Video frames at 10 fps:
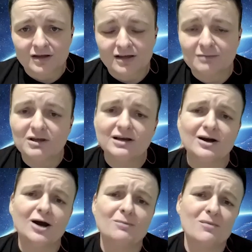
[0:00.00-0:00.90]
And I'm like, oh,
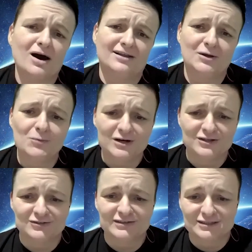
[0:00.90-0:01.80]
come on, I worked
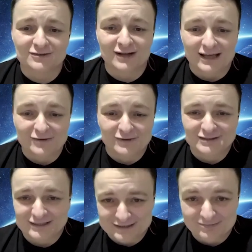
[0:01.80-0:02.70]
on this like for
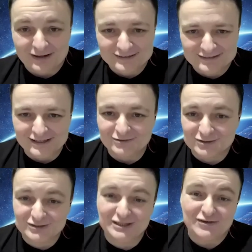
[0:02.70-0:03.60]
6 months now.
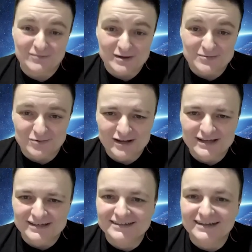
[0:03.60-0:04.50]
Just give me a
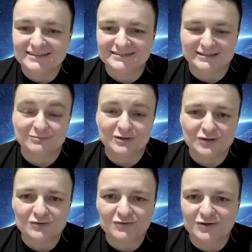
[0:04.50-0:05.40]
break. I did something
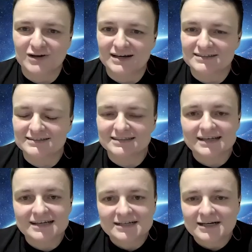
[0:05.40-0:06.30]
for you guys.
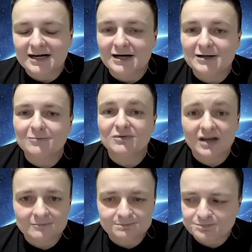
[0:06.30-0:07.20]
But
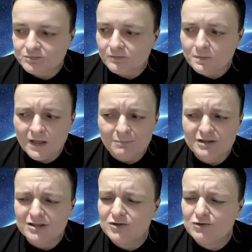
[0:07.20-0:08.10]
yeah, I
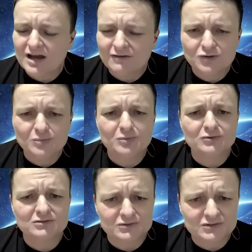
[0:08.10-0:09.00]
mean, you have to
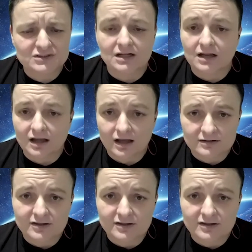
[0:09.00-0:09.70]
produce a lot.